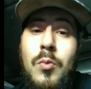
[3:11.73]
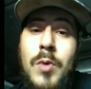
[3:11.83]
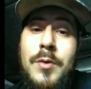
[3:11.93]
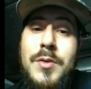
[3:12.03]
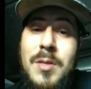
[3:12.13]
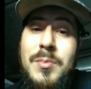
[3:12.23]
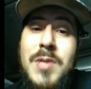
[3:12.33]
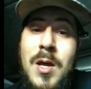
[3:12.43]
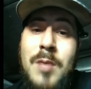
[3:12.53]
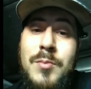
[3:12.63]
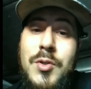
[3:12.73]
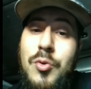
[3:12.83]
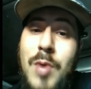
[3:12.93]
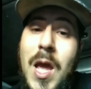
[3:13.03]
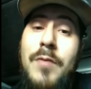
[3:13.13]
Well,
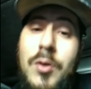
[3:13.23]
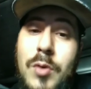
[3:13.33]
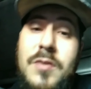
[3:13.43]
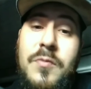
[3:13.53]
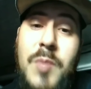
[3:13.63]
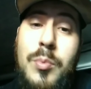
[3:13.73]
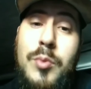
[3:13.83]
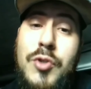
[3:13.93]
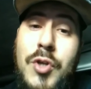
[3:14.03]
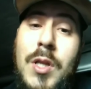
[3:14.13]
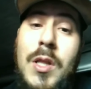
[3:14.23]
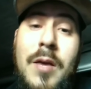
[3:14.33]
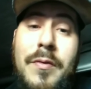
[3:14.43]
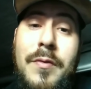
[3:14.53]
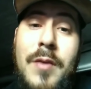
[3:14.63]
sometimes you have aggressive people to your
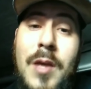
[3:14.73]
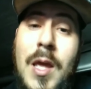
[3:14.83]
left,